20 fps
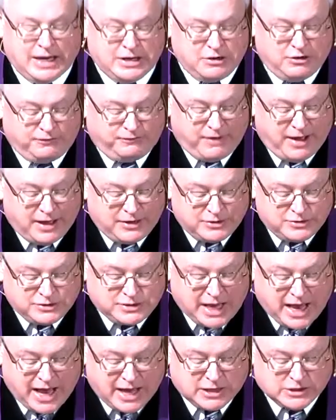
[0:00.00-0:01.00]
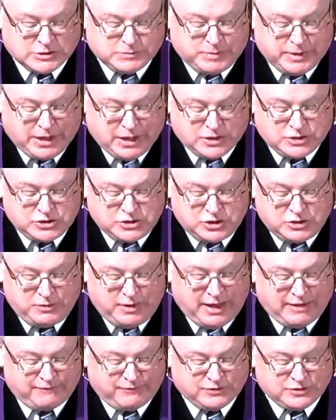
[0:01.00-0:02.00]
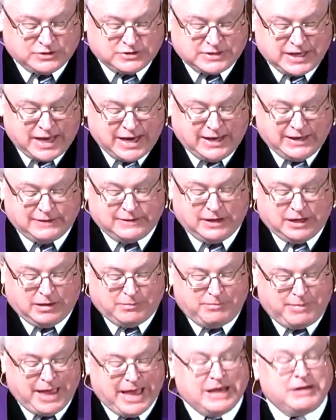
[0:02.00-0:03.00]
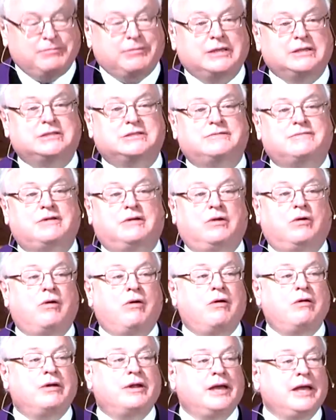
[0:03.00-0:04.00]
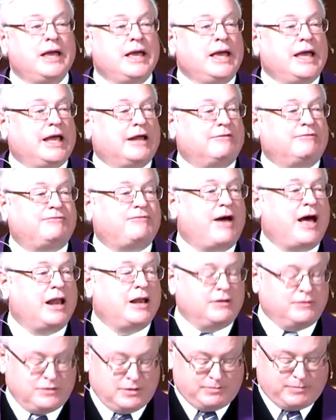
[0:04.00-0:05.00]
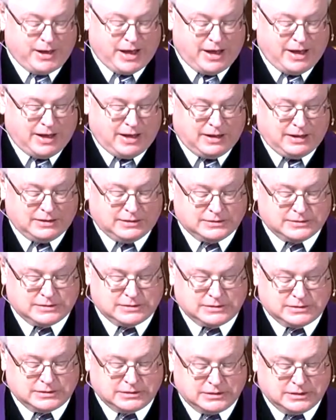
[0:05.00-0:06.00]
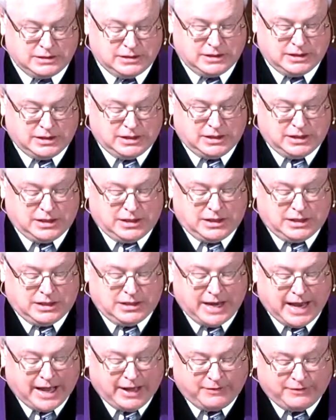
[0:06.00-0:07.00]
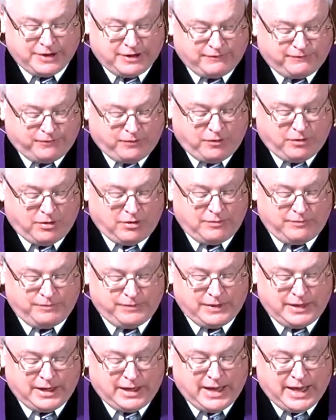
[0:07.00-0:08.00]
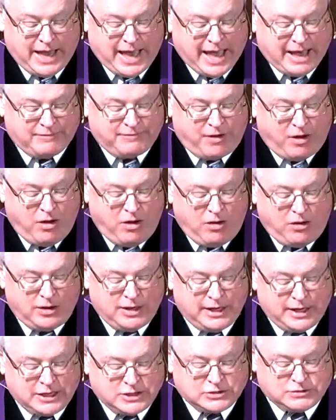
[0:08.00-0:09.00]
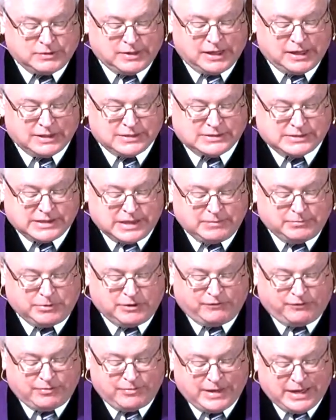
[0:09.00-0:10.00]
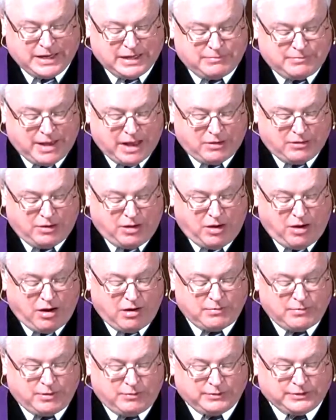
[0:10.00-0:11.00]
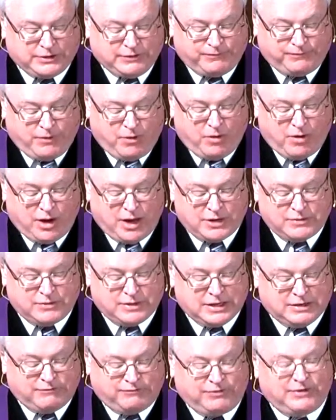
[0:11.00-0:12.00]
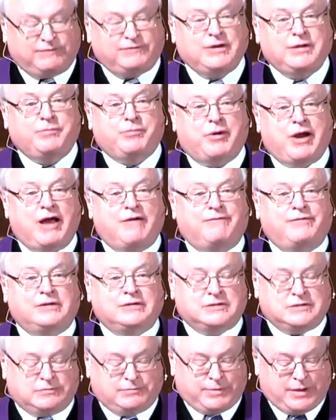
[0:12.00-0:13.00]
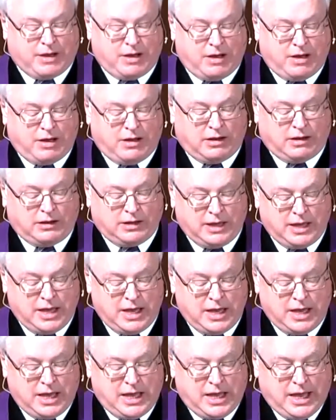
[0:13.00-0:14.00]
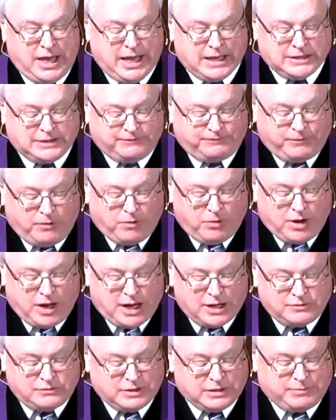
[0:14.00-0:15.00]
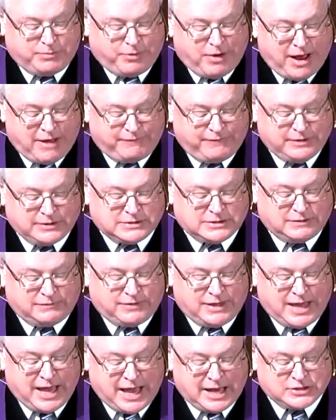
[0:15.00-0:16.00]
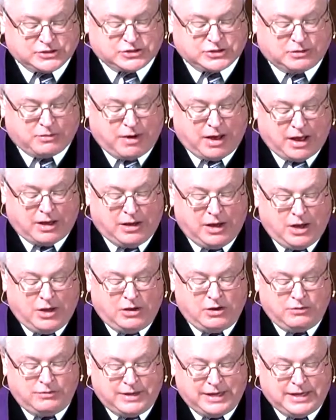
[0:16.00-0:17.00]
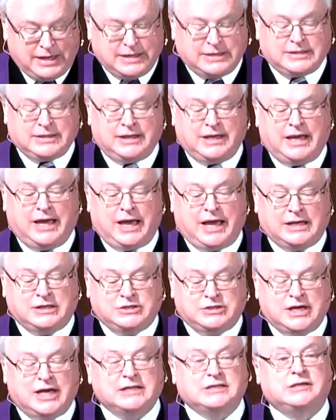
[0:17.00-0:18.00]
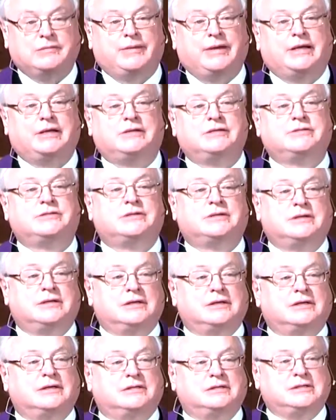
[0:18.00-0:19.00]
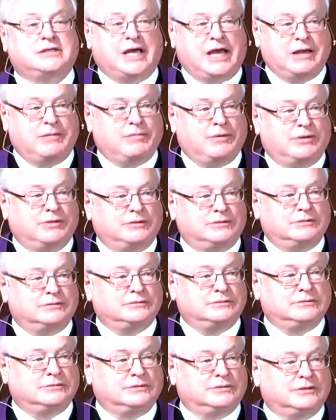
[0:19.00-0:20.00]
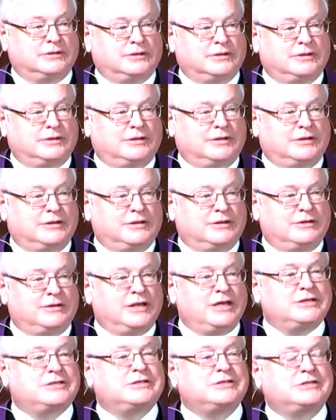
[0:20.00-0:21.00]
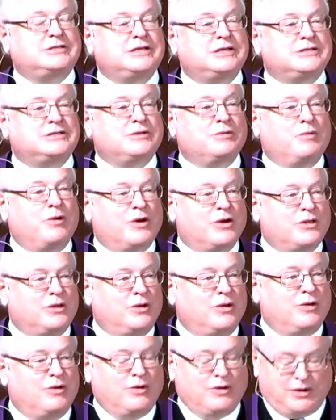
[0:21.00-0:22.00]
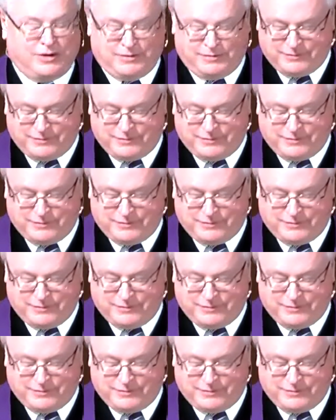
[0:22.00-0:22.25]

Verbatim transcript: your father's house, because you have forsaken the commandments of the Lord and followed the Baals. Now, therefore, have all Israel assemble for me at Mount Carmel with the 450 prophets of Baal and the 400 prophets of the Asherah who eat at Jezebel's table. This is the word of the Lord.